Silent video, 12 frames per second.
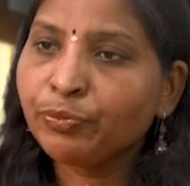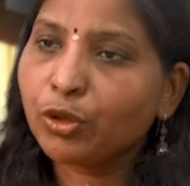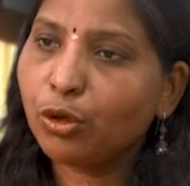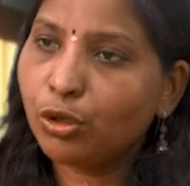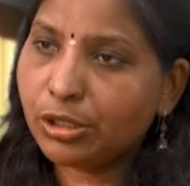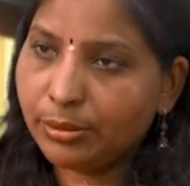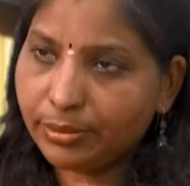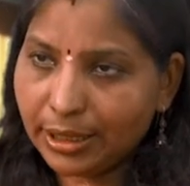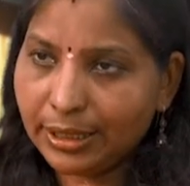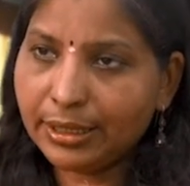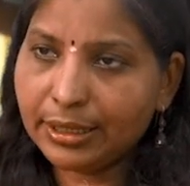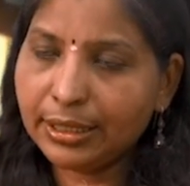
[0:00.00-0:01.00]
or some
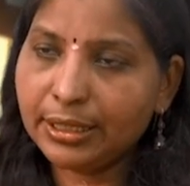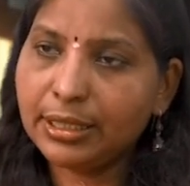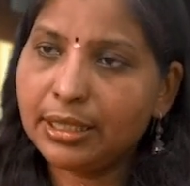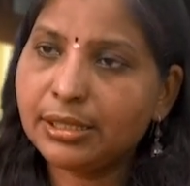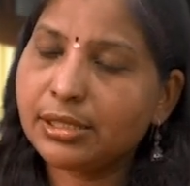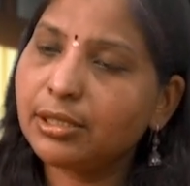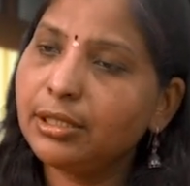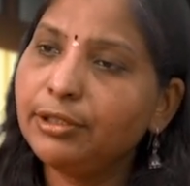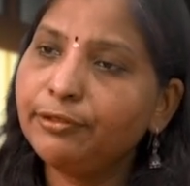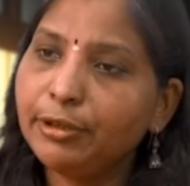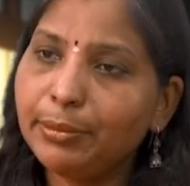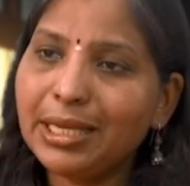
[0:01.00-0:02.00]
tender areas in
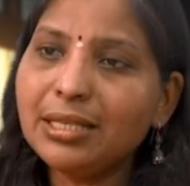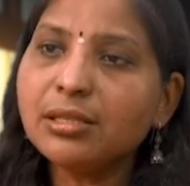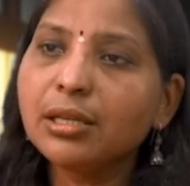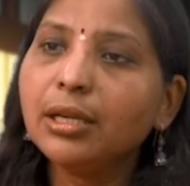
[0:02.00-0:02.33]
females.